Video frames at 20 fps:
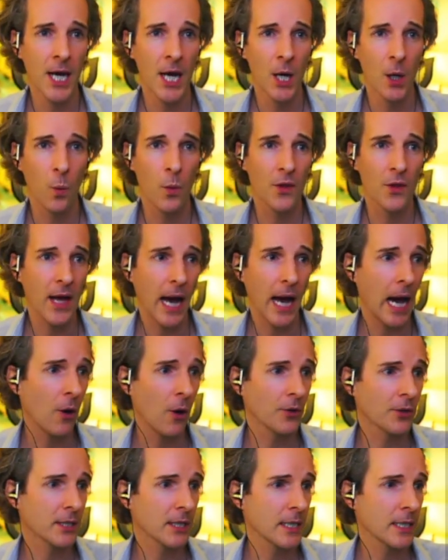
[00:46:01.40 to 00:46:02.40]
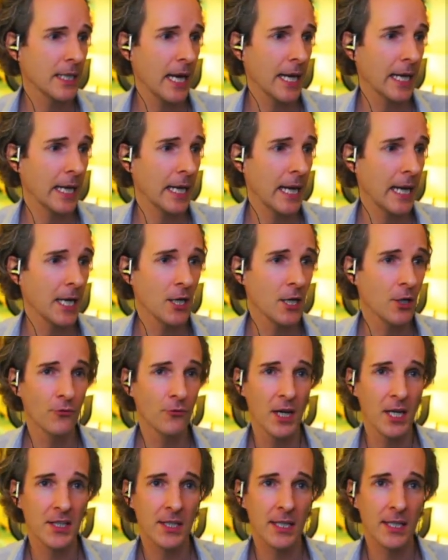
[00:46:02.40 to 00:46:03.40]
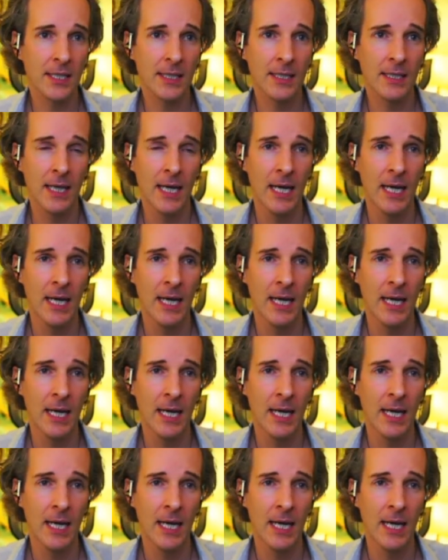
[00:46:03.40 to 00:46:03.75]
without taking any risks.